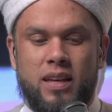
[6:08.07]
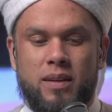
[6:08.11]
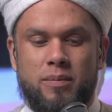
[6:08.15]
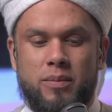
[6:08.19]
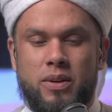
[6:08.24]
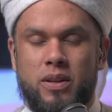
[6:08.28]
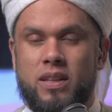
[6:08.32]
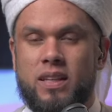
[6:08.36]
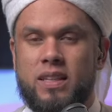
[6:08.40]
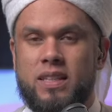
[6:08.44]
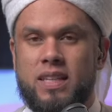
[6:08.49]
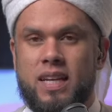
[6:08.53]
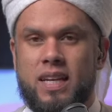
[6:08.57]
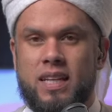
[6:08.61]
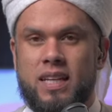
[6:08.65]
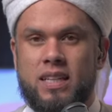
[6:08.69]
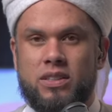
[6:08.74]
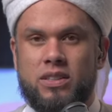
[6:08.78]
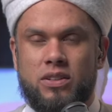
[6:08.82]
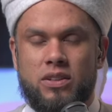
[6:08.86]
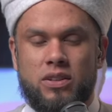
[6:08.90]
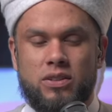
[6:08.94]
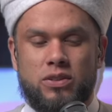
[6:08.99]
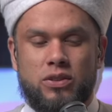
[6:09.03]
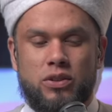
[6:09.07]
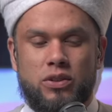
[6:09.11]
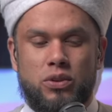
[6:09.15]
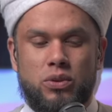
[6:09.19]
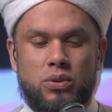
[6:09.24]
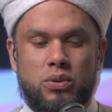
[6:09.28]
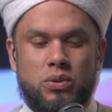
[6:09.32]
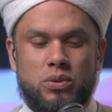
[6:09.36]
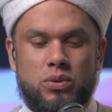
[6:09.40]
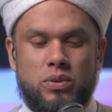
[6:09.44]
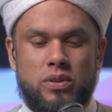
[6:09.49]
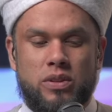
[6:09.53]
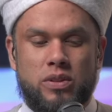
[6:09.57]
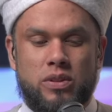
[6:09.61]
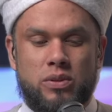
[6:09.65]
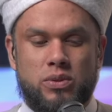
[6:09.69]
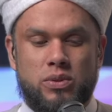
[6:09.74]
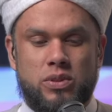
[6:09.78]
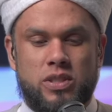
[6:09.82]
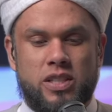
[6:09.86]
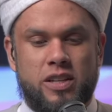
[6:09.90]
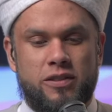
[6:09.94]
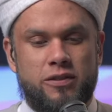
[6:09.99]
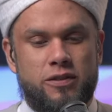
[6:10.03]
May Allah Ta'ala grant cure to
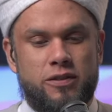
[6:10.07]
those who